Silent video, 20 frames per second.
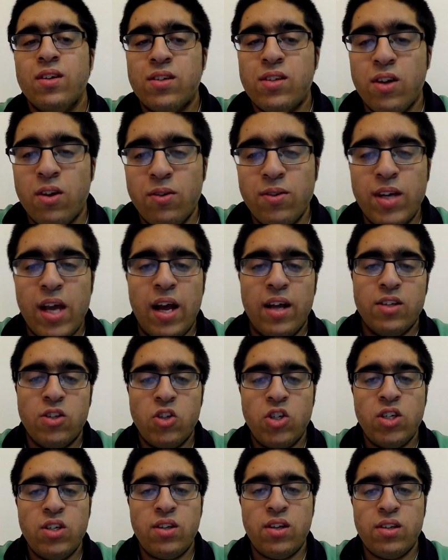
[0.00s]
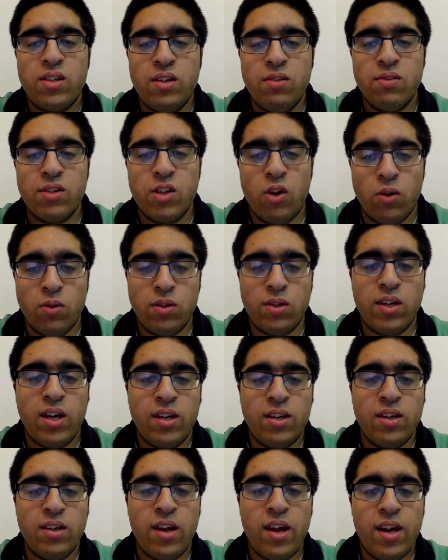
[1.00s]
So yes, GCSE results
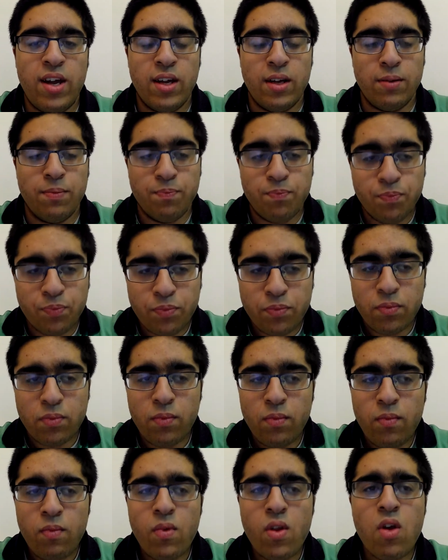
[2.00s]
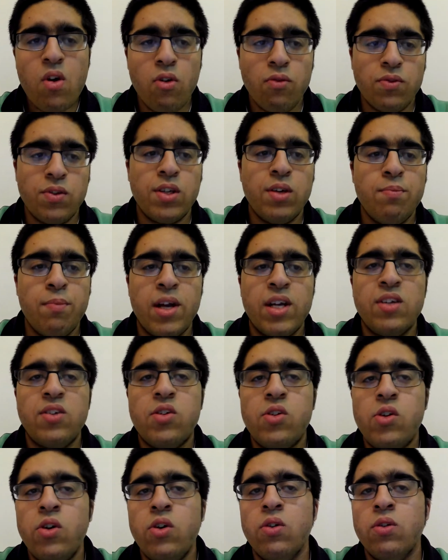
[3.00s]
day today, and obviously many
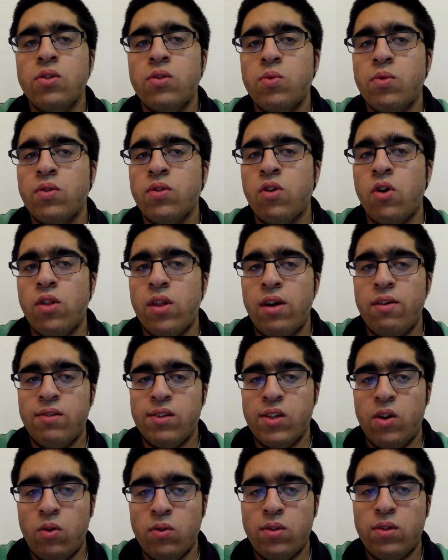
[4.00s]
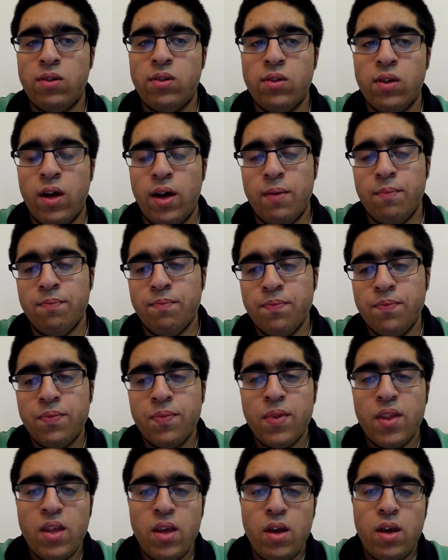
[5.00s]
students would have got their results
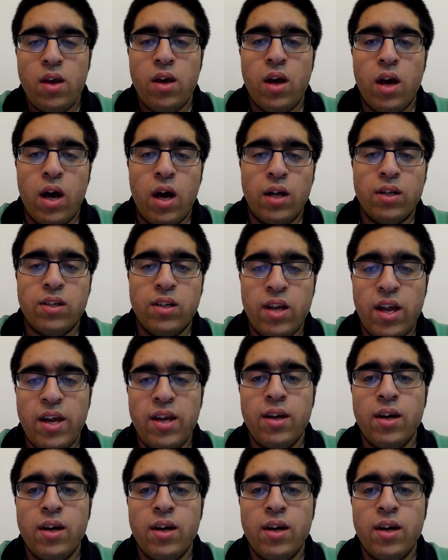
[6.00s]
today.